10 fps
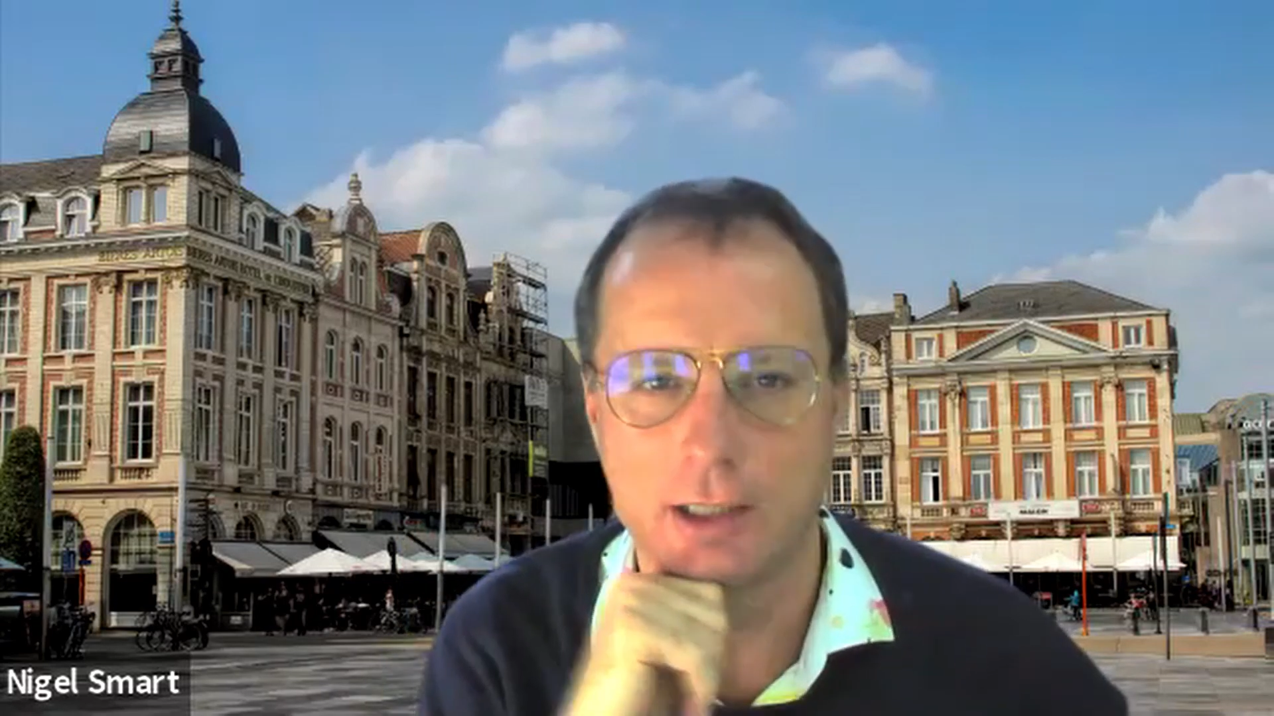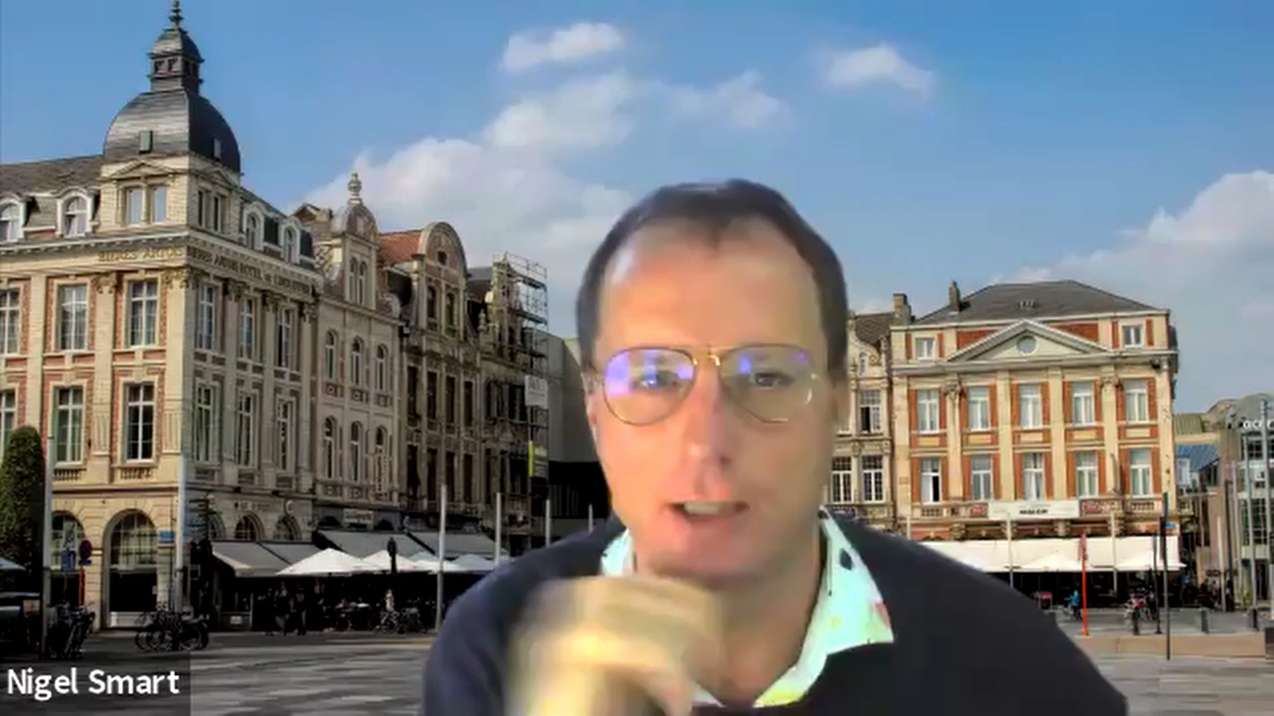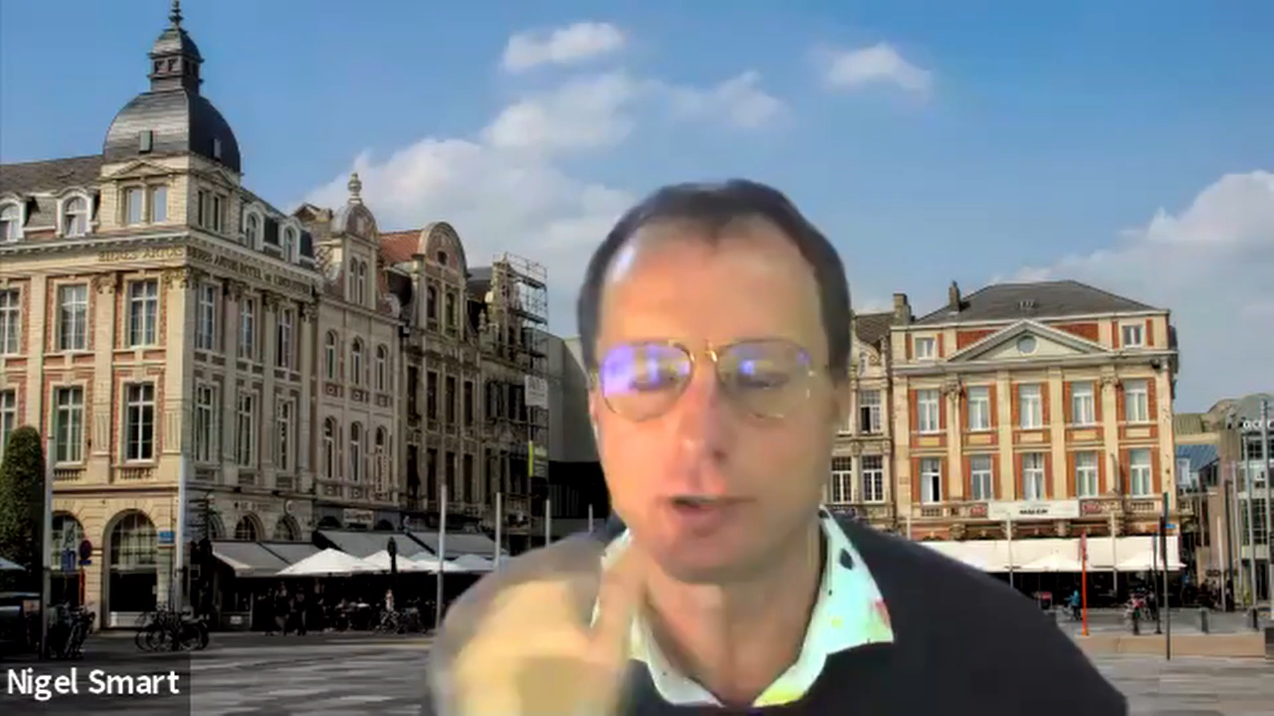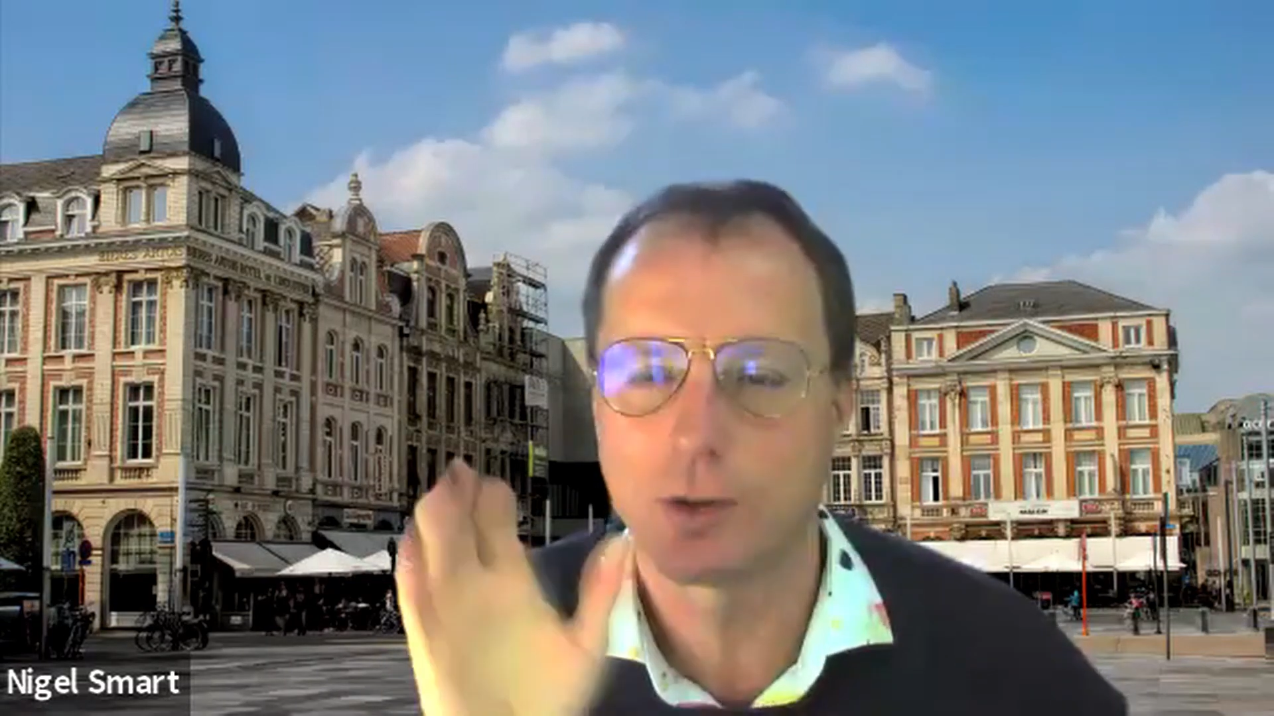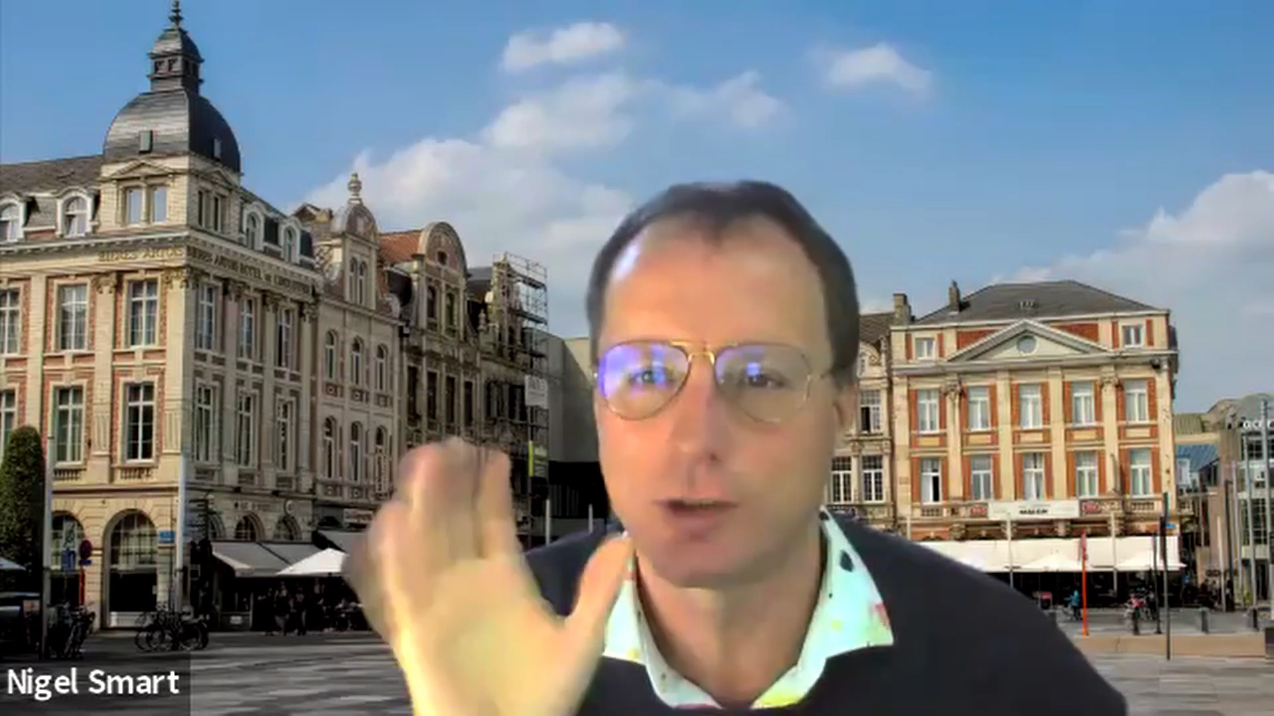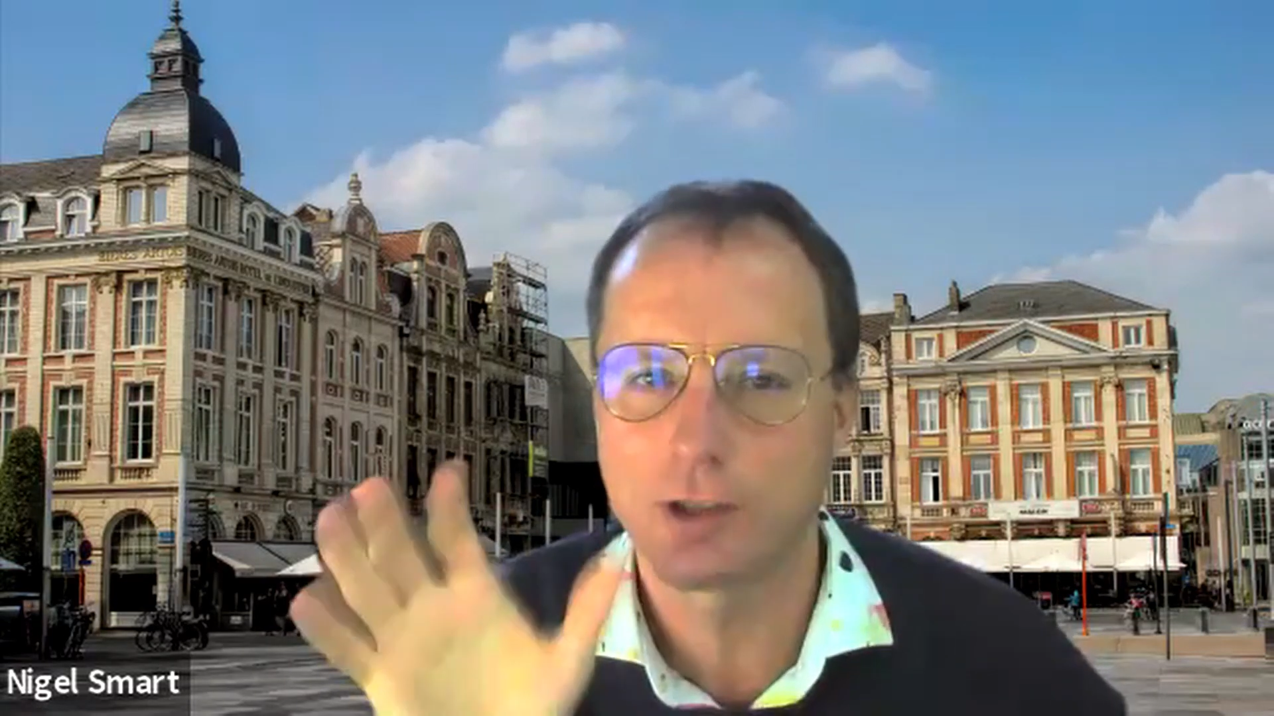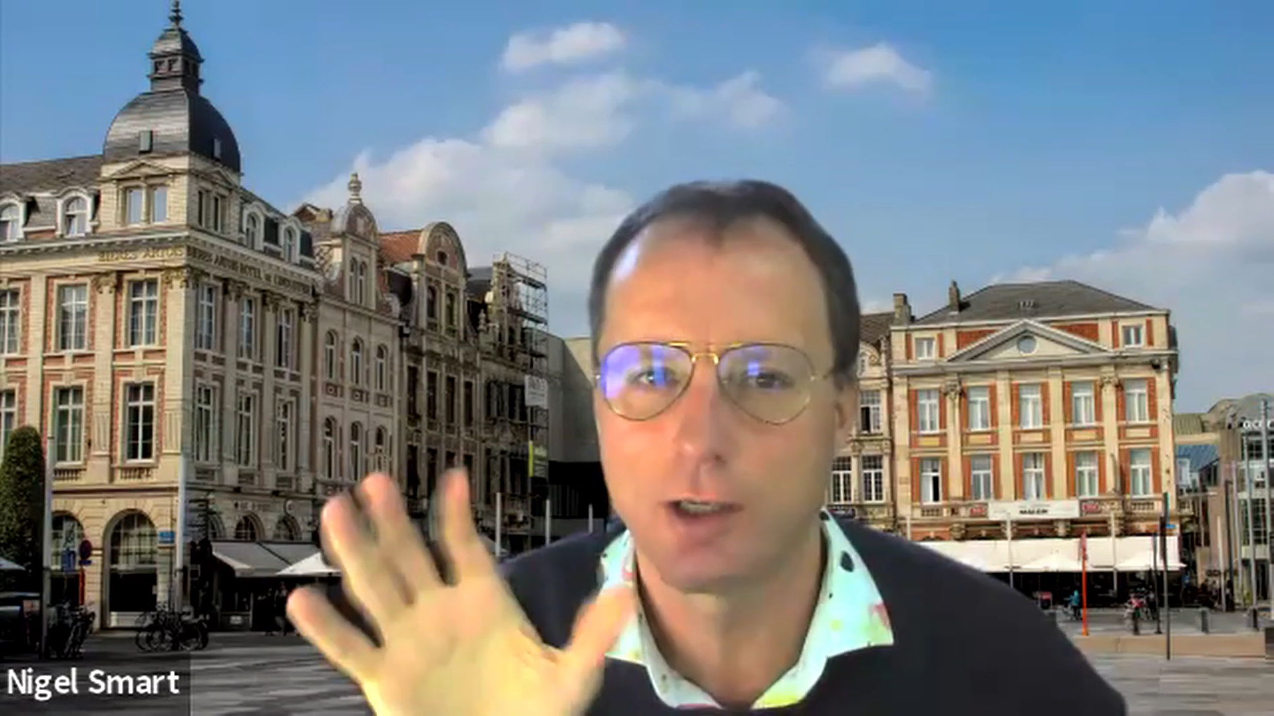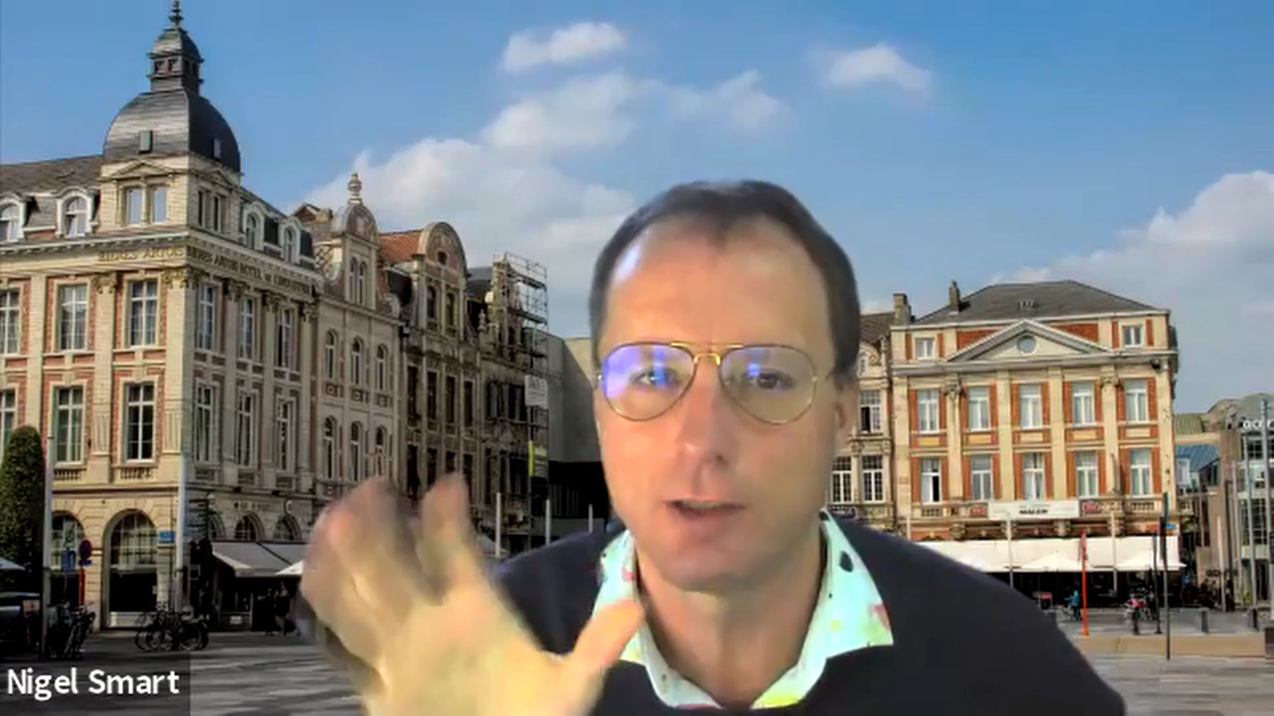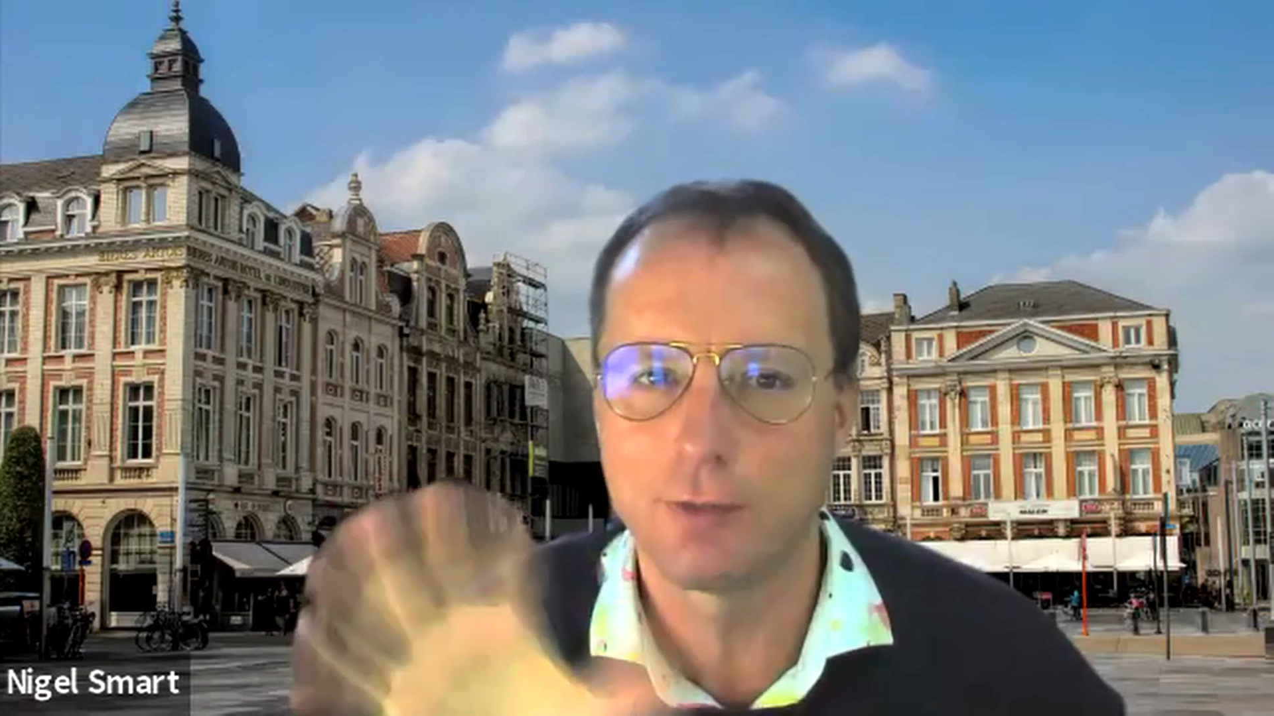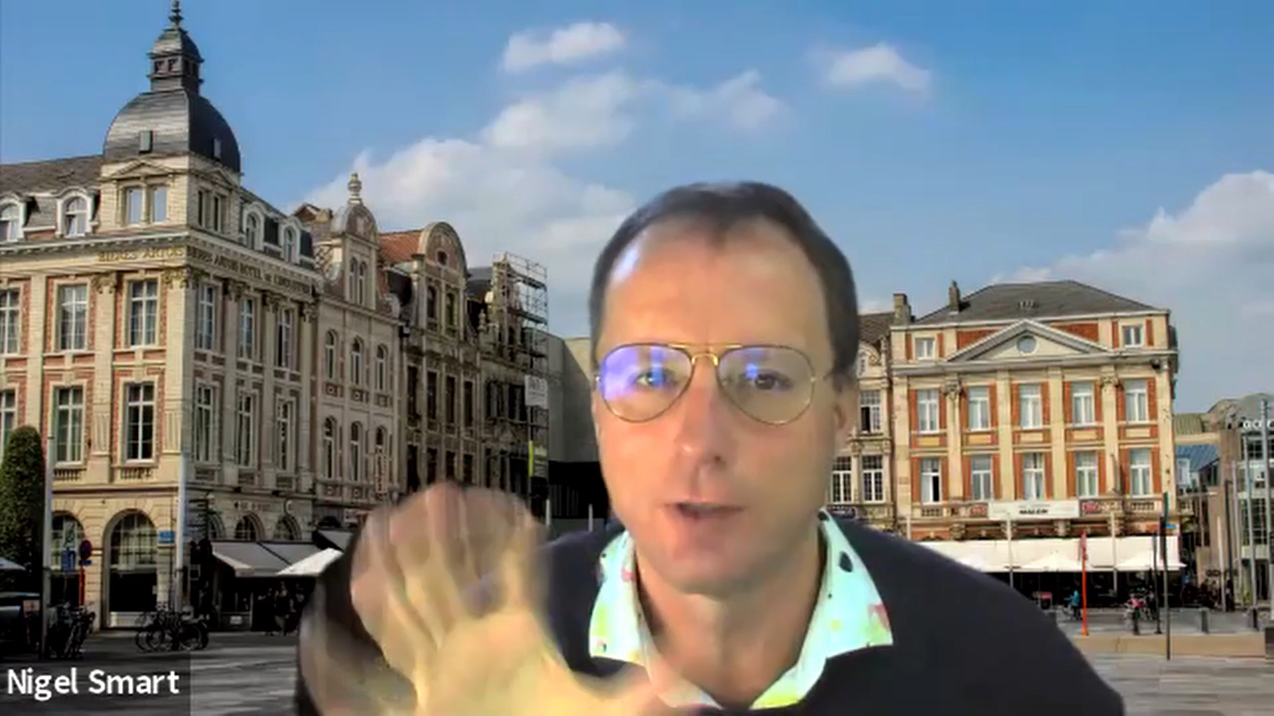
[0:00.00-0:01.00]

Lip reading: So it's kind of